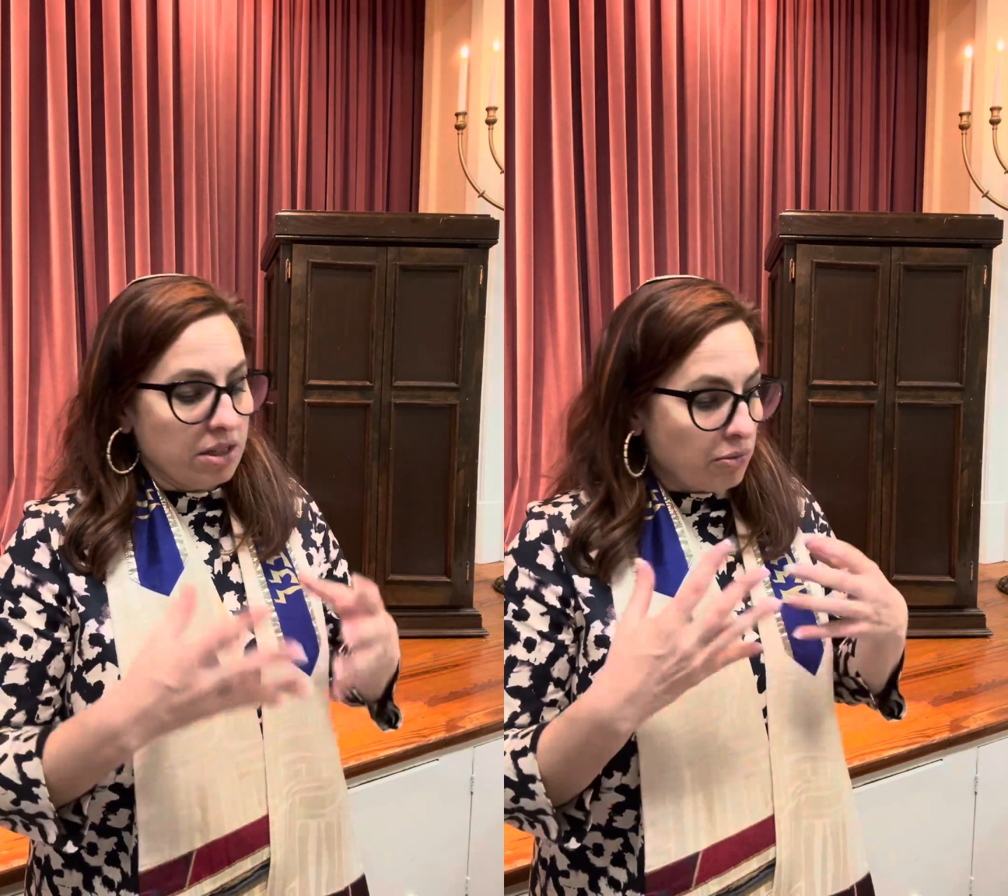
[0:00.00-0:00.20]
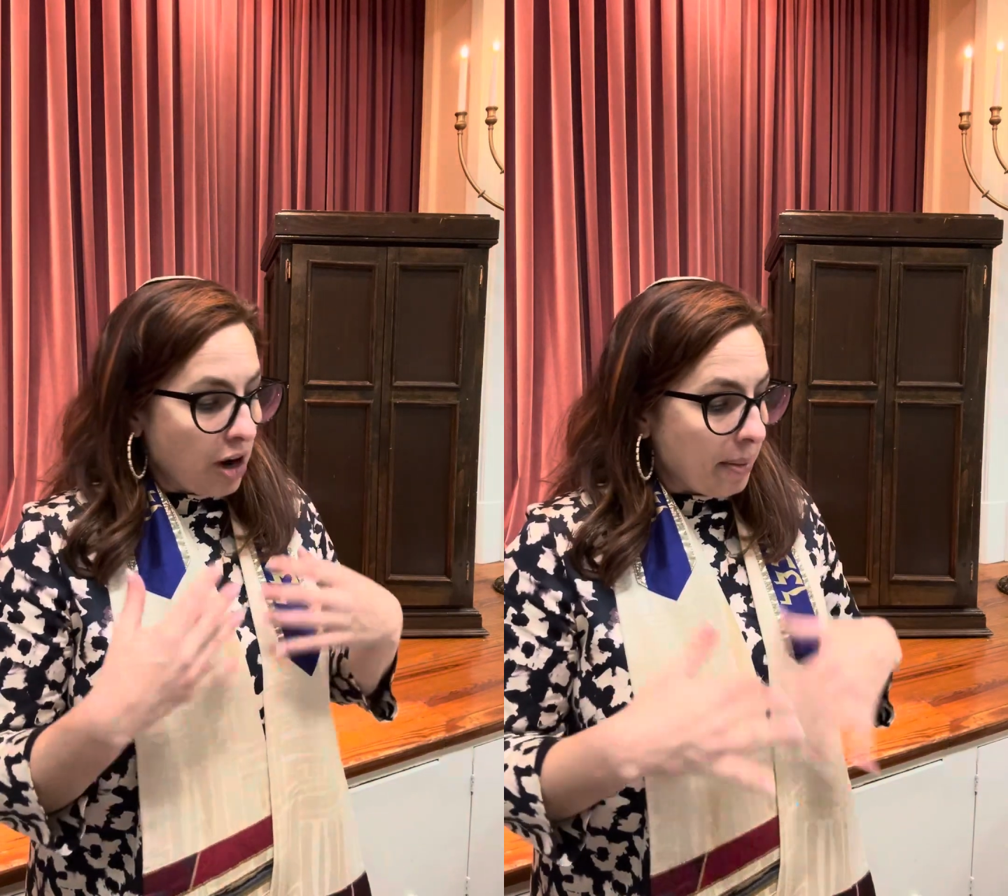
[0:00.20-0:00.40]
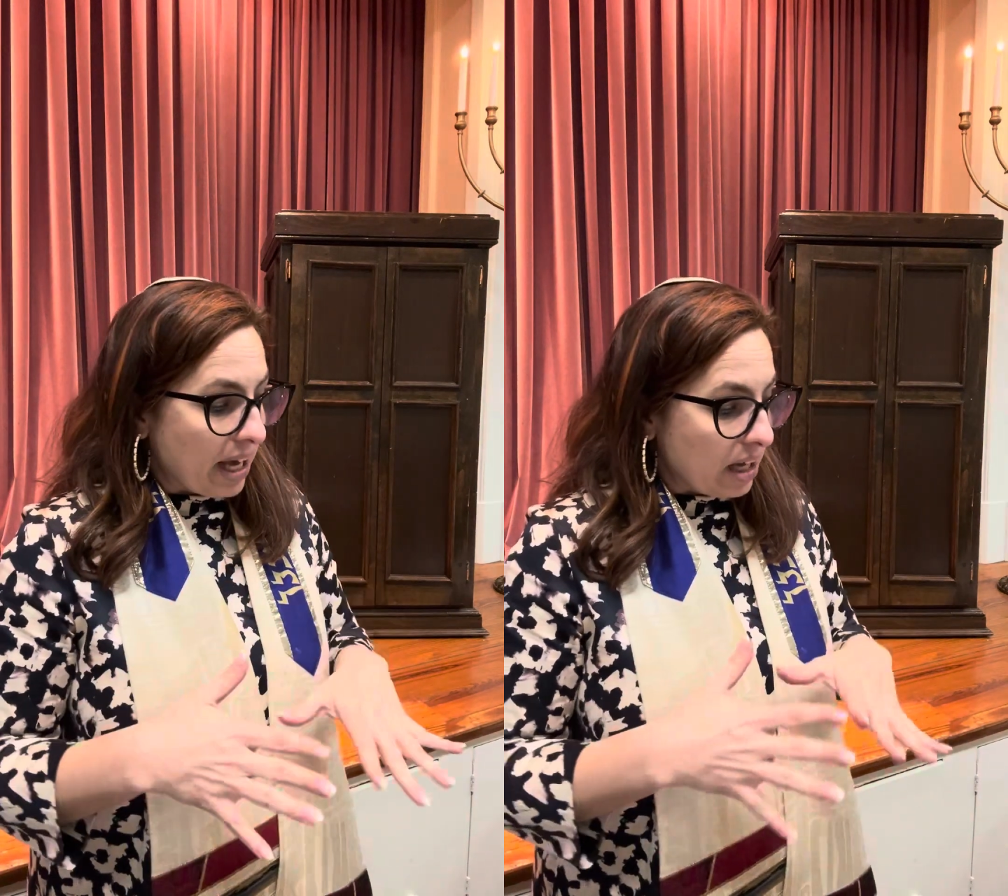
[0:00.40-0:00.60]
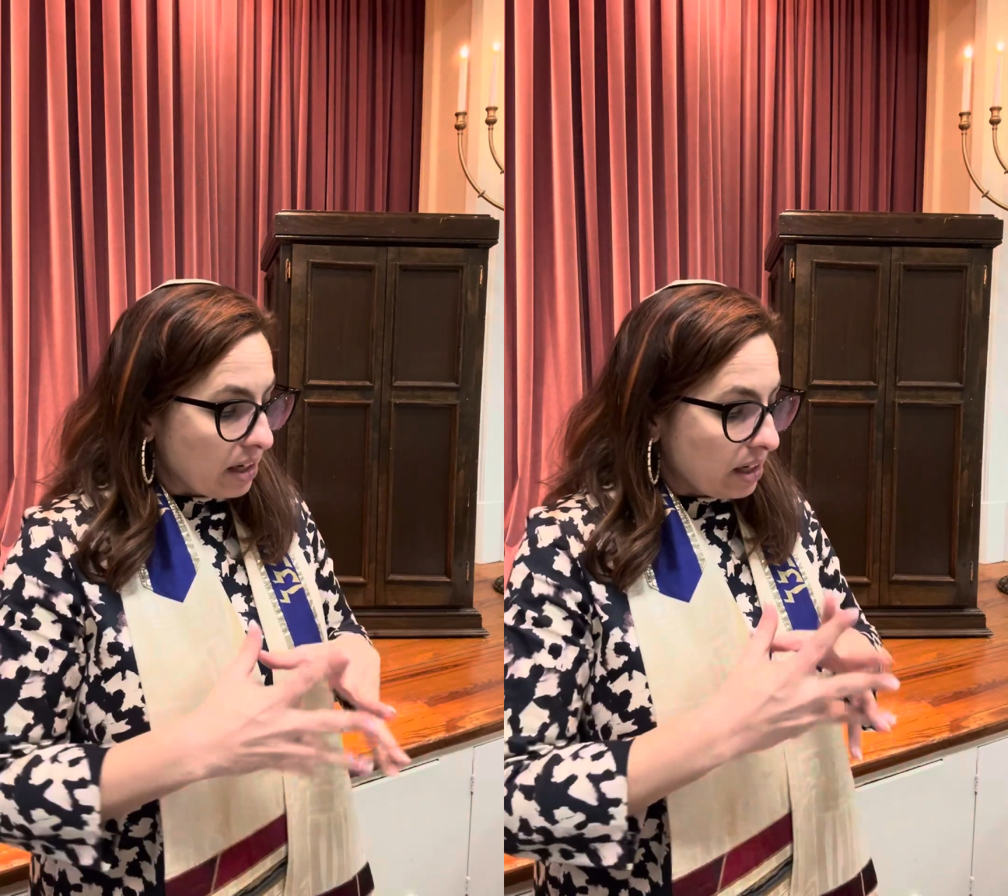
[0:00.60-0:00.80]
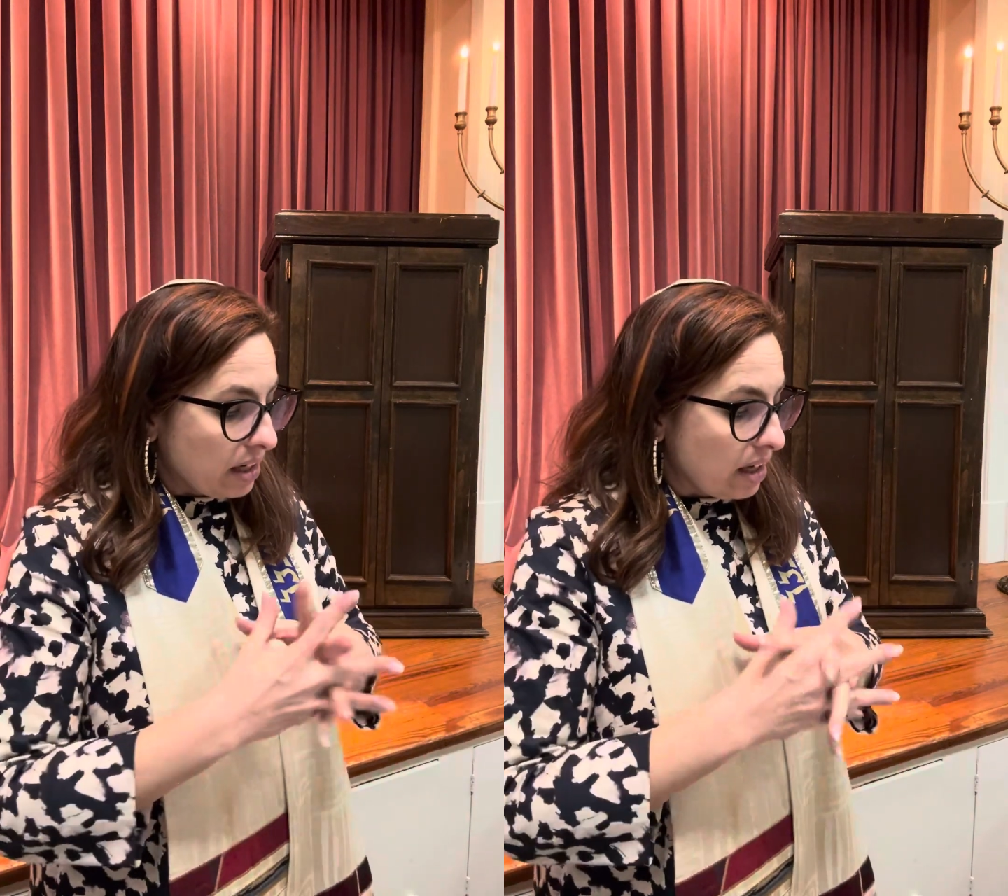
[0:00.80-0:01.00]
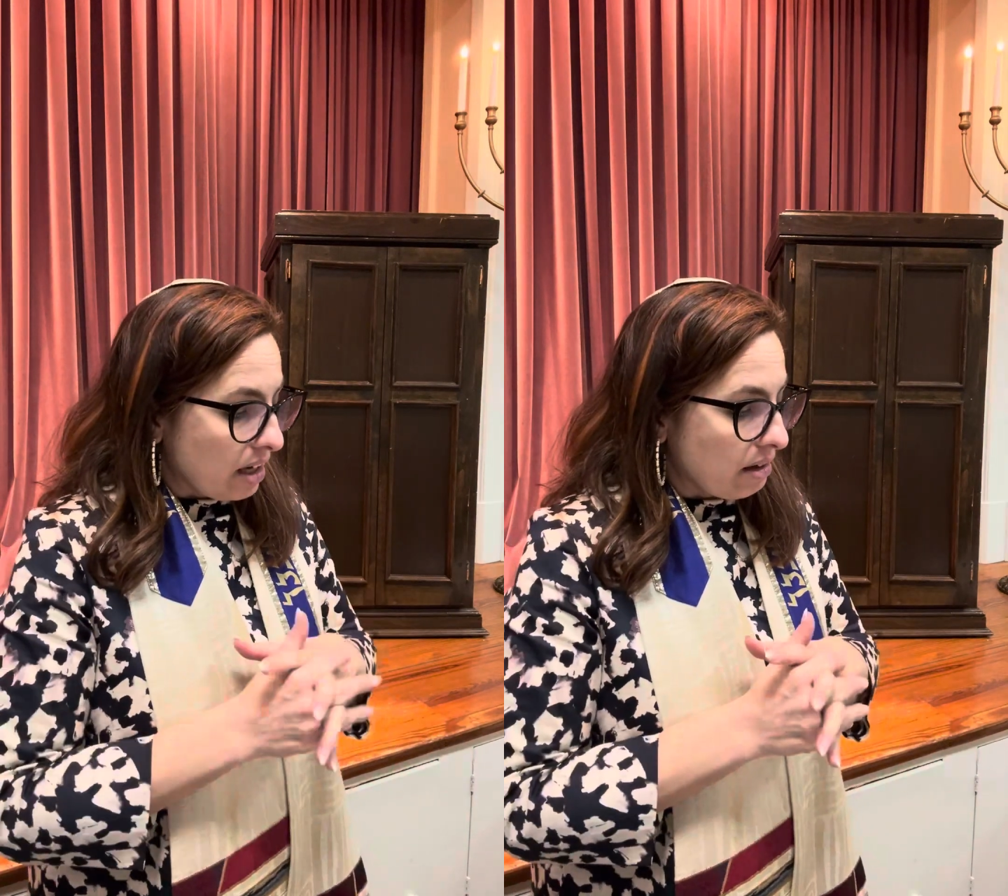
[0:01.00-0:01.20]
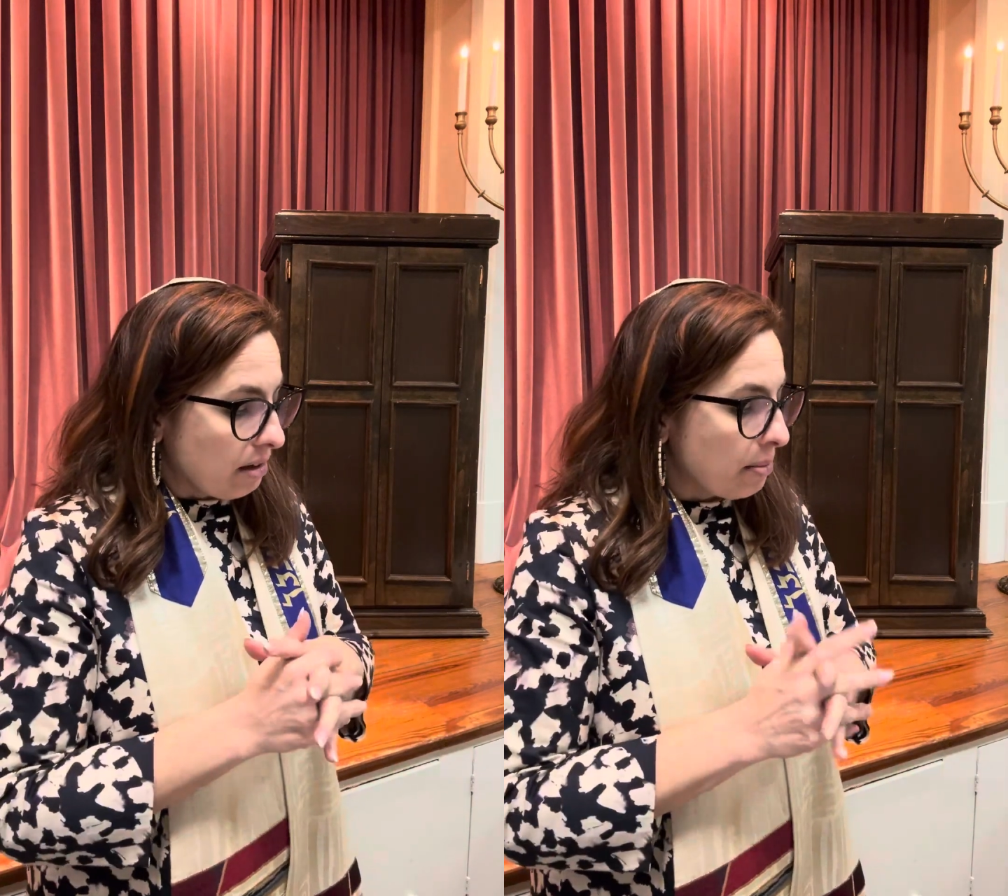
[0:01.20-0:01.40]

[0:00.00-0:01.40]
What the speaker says: Rabbi Hananiah